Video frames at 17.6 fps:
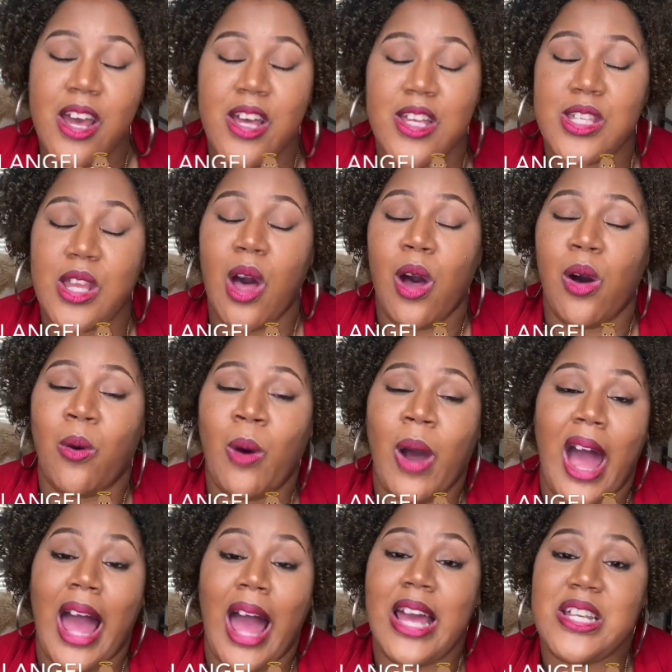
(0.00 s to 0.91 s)

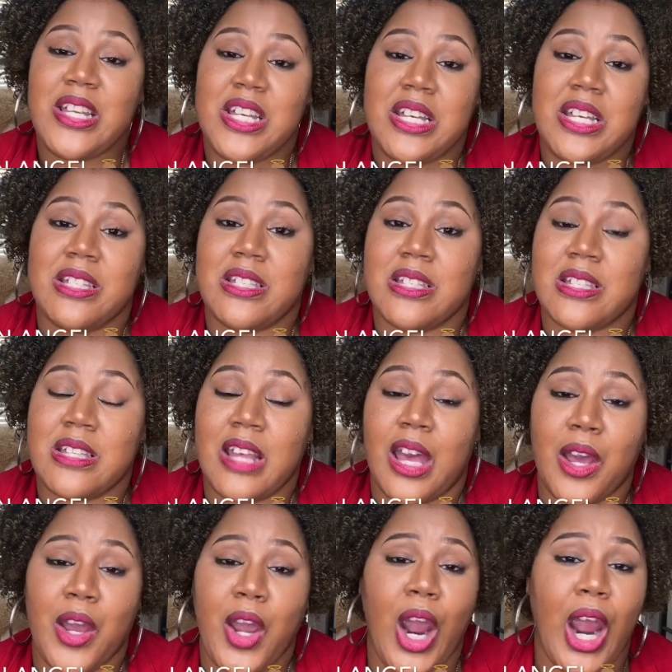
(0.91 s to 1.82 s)
So I just
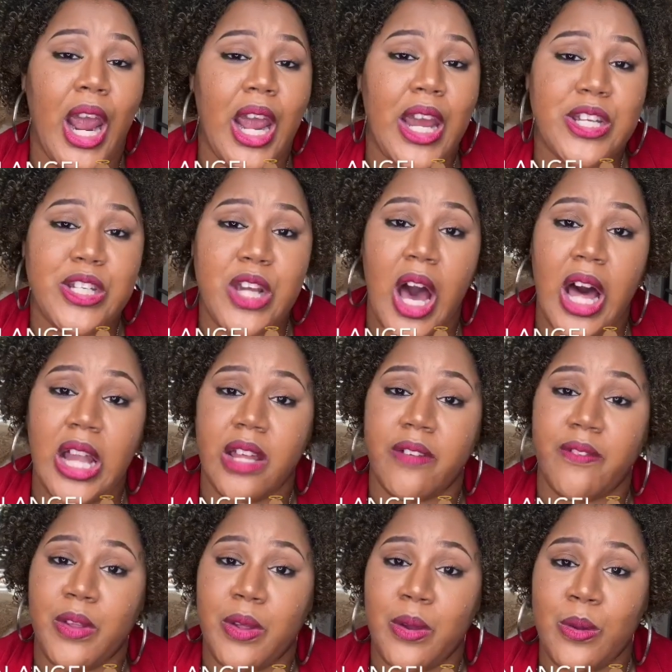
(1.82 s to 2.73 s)
encourage all
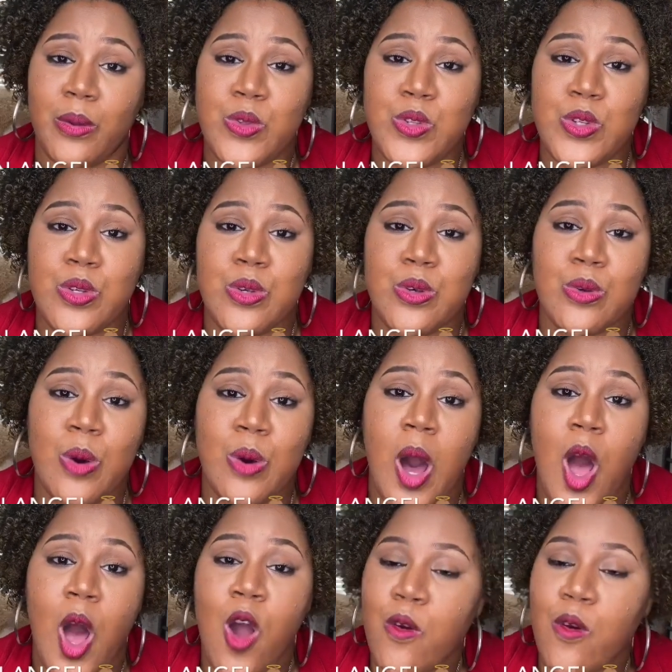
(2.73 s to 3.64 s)
of you to
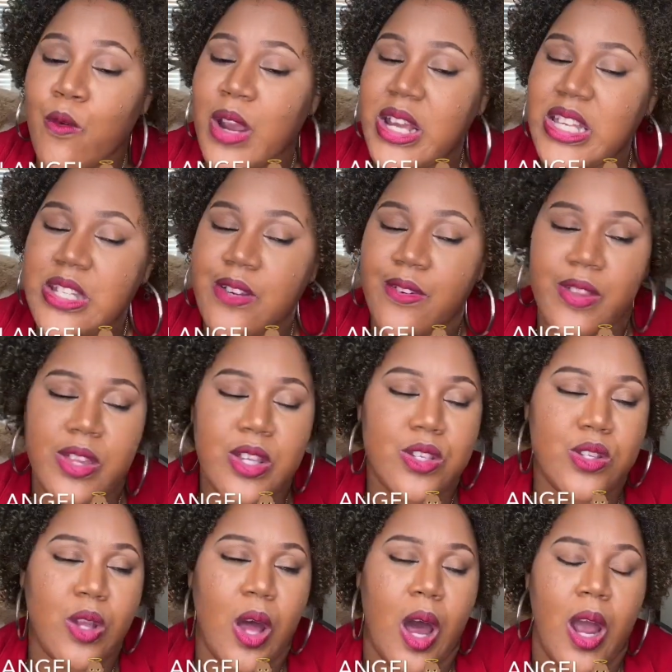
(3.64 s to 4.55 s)
reach for the
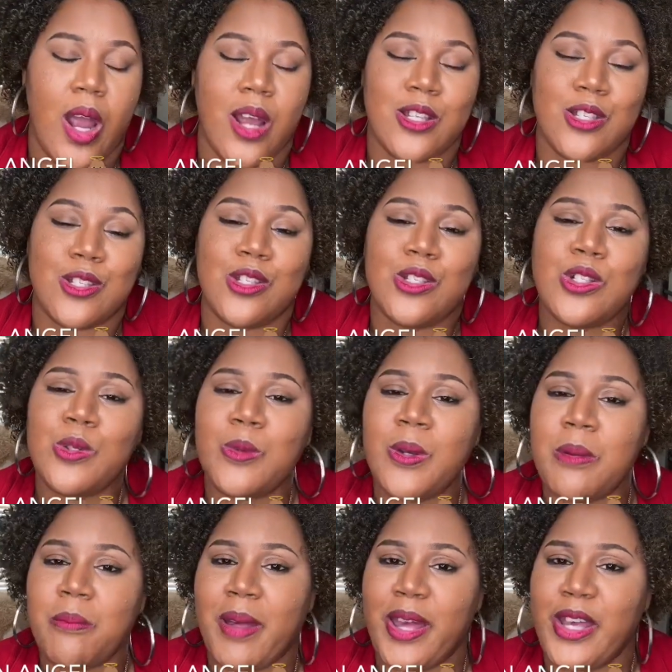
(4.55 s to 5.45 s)
stars, do
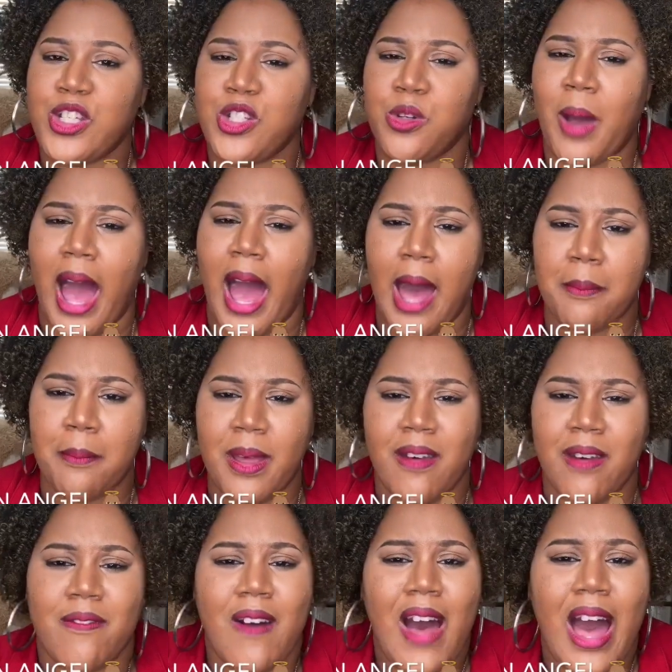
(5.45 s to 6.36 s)
what makes you
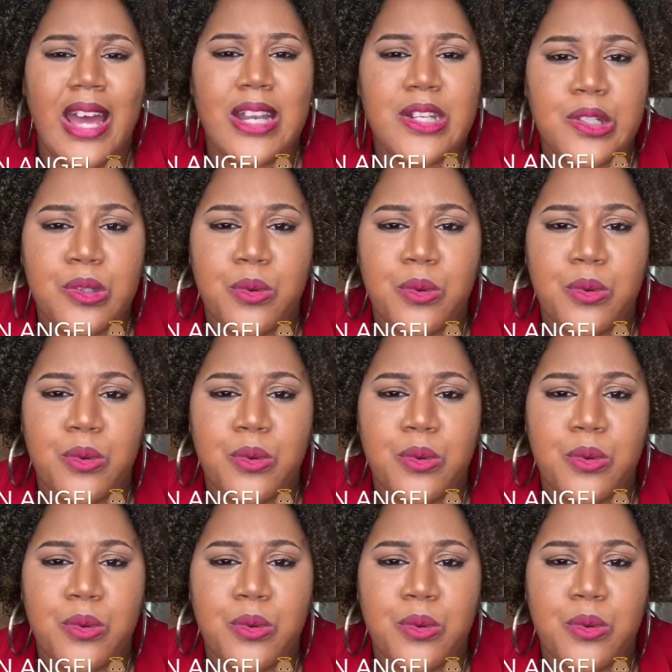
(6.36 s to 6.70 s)
happy, find a